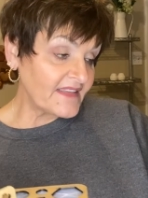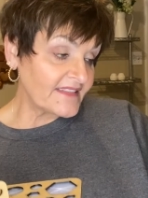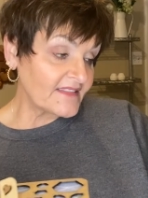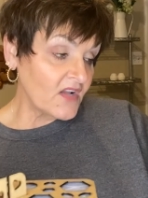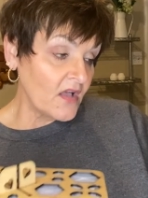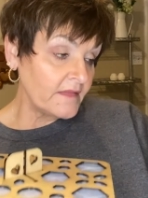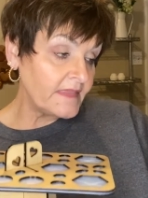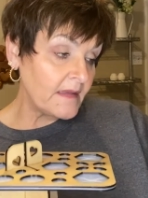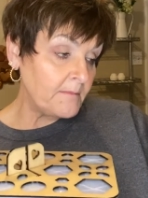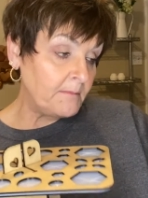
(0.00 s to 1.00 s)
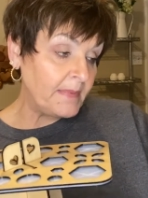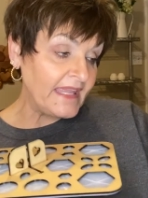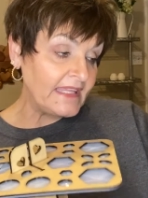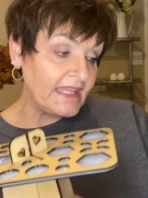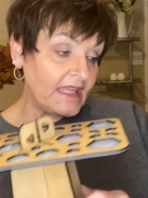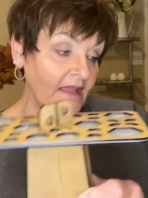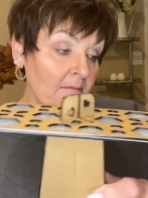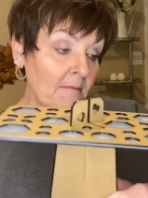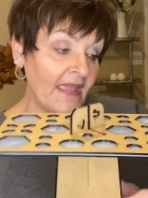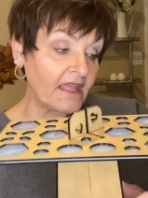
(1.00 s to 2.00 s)
is called the Beaky
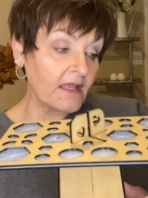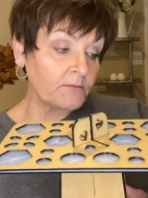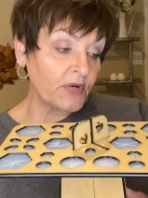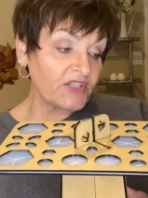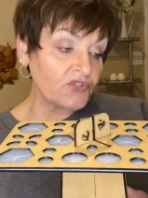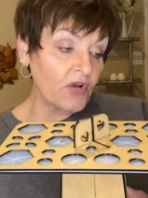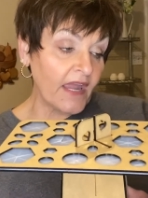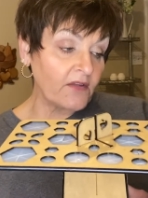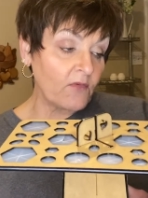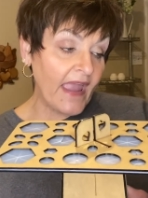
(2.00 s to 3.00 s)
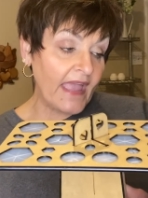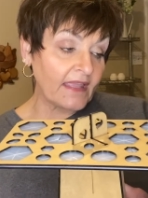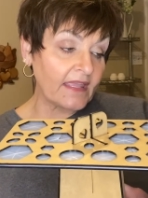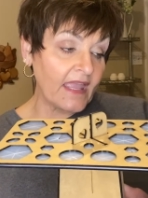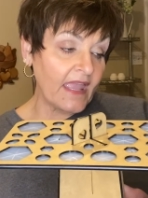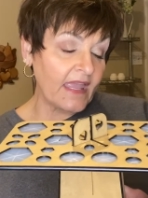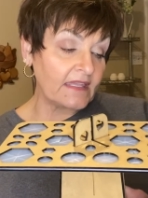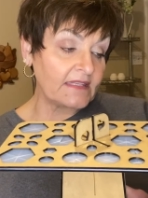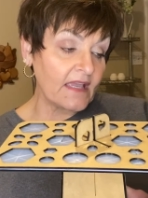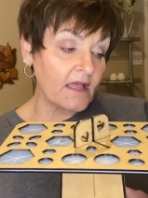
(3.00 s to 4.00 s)
Makeup Brush Drying Rack,
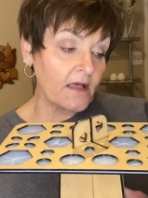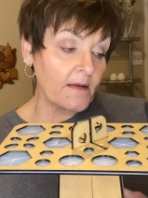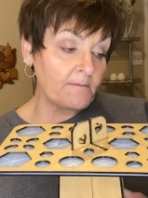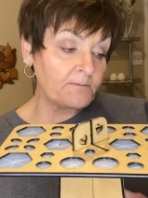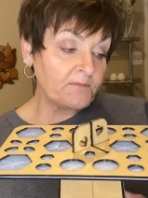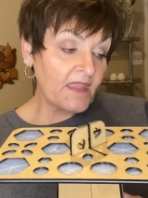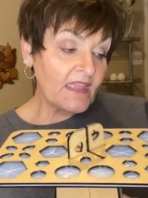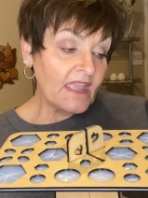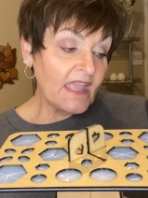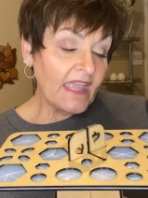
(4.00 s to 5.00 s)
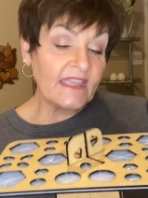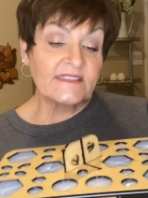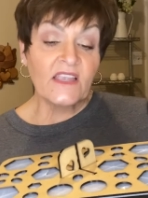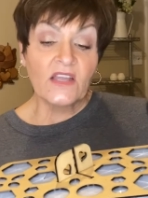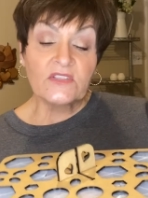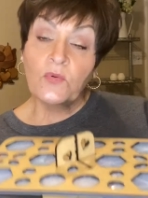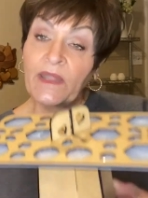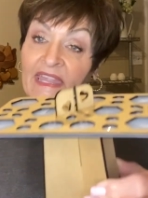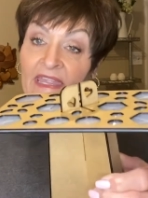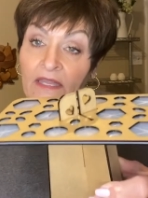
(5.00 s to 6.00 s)
and it's got
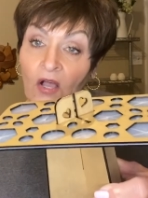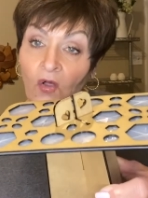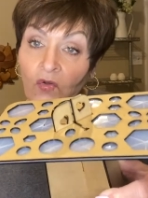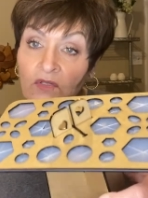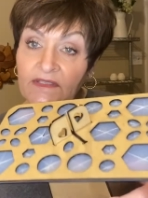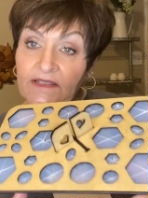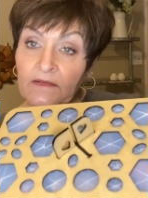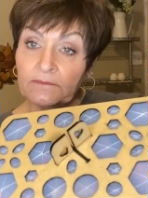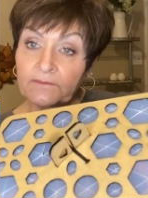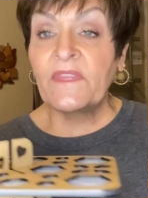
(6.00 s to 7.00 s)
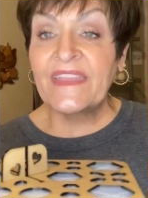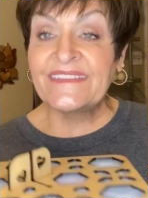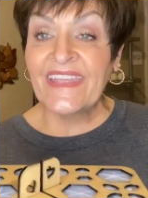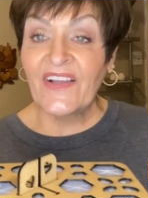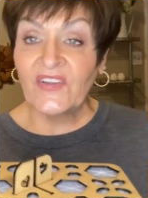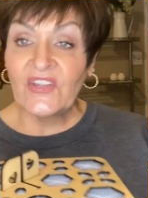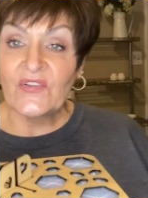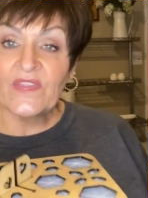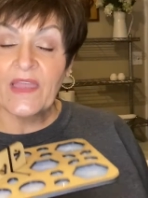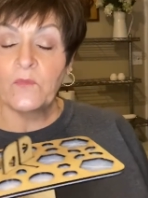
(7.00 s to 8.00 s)
28 holes. They tell
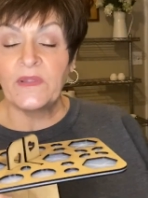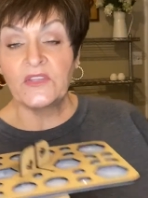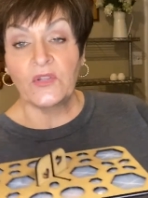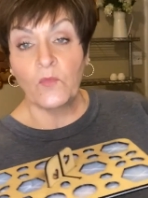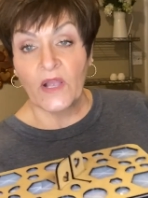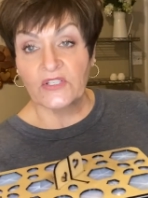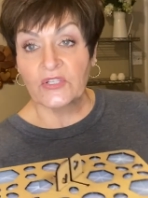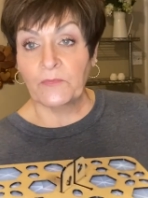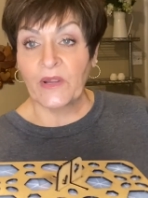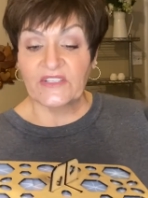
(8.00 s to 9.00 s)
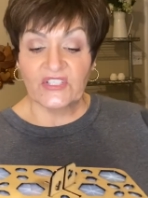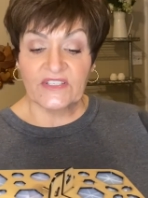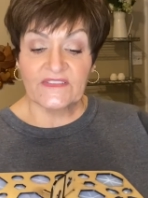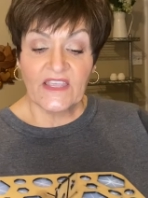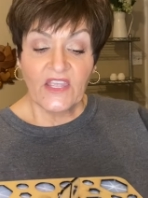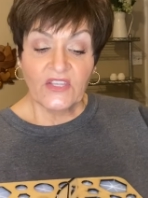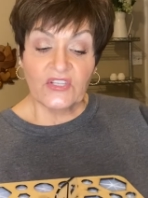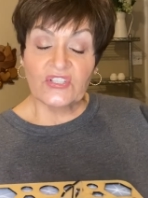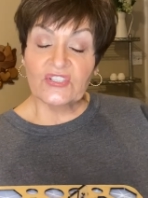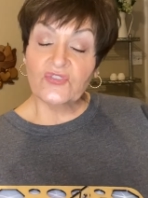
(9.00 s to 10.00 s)
you that when you wash your brushes, you
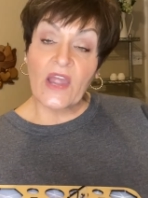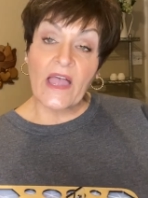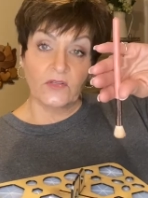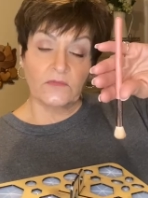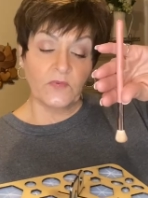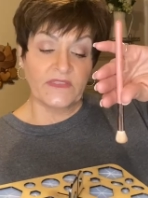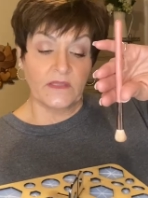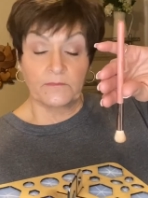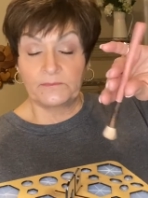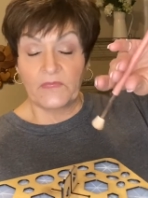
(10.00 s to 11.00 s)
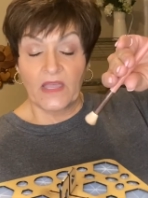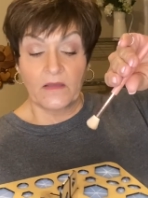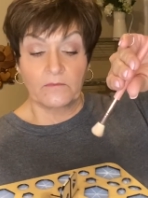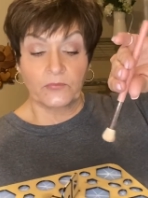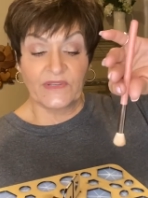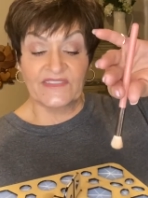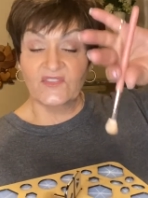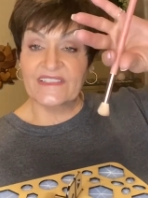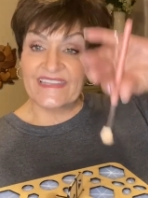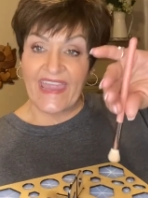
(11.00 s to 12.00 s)
should dry them with the
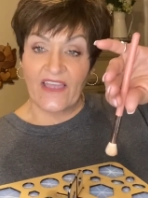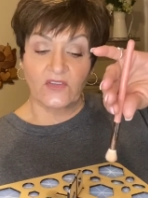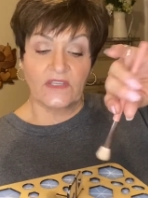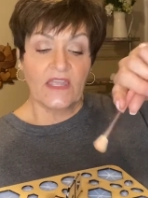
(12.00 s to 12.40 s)
bristles down.